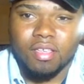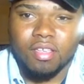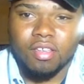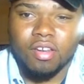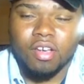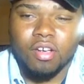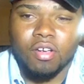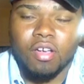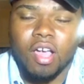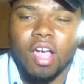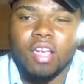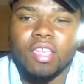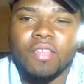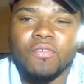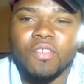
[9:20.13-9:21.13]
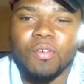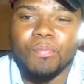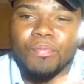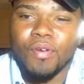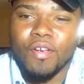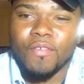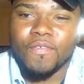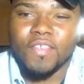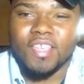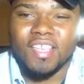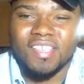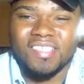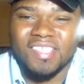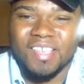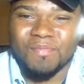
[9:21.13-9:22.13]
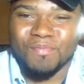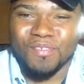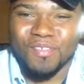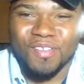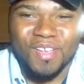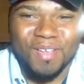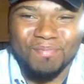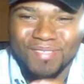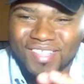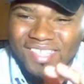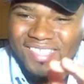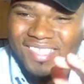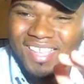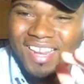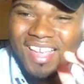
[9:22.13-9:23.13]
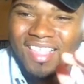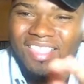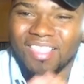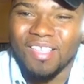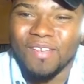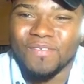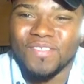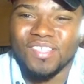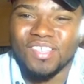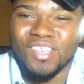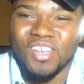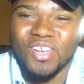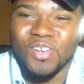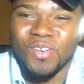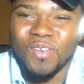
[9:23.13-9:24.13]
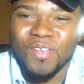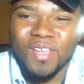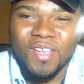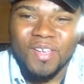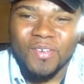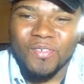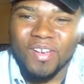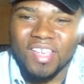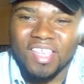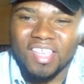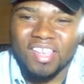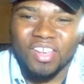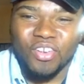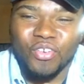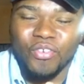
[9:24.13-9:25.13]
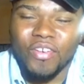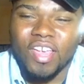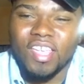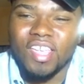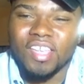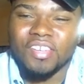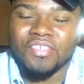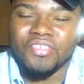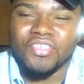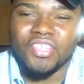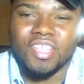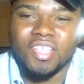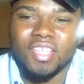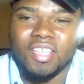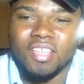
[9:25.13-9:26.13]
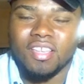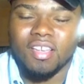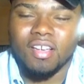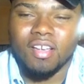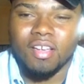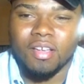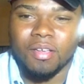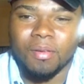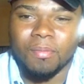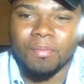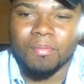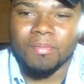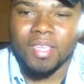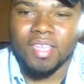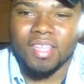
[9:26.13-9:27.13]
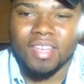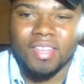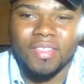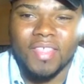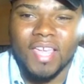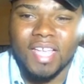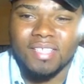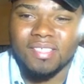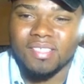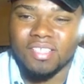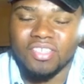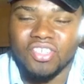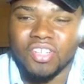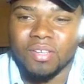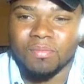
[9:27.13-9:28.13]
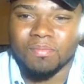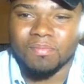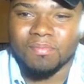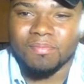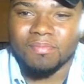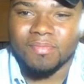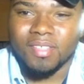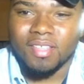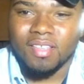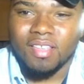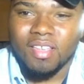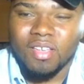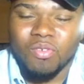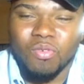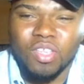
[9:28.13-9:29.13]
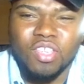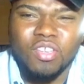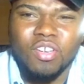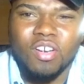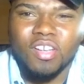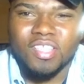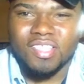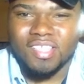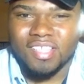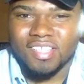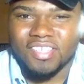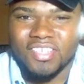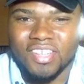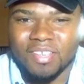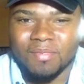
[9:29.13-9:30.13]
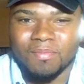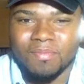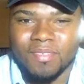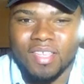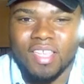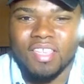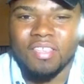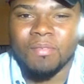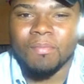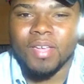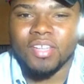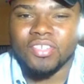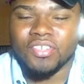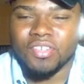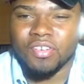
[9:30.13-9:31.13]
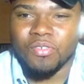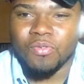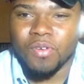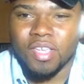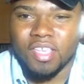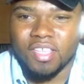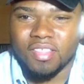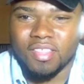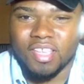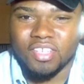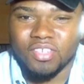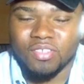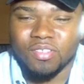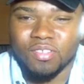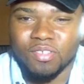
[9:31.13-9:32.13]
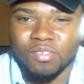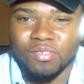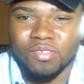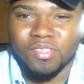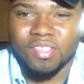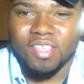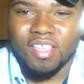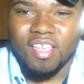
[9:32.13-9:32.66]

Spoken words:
I'll give you a perfect example, a place that I love to go, where I get great energy, and that's the gym. When you go into the gym and you're measuring the weight that you lose,